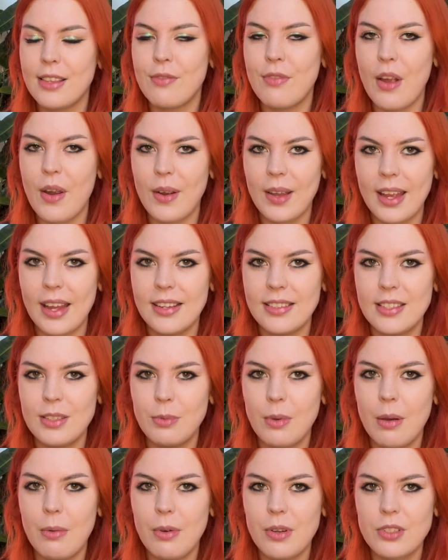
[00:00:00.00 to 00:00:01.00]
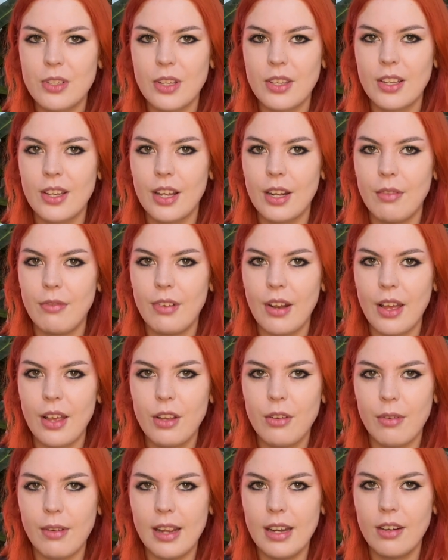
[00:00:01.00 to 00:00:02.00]
variegated one where it's got the kind of light
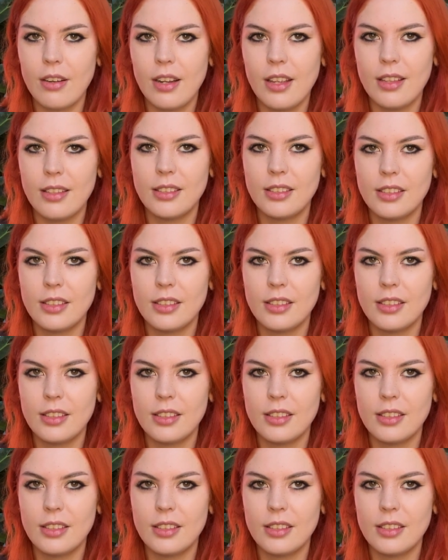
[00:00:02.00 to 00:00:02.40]
green on it.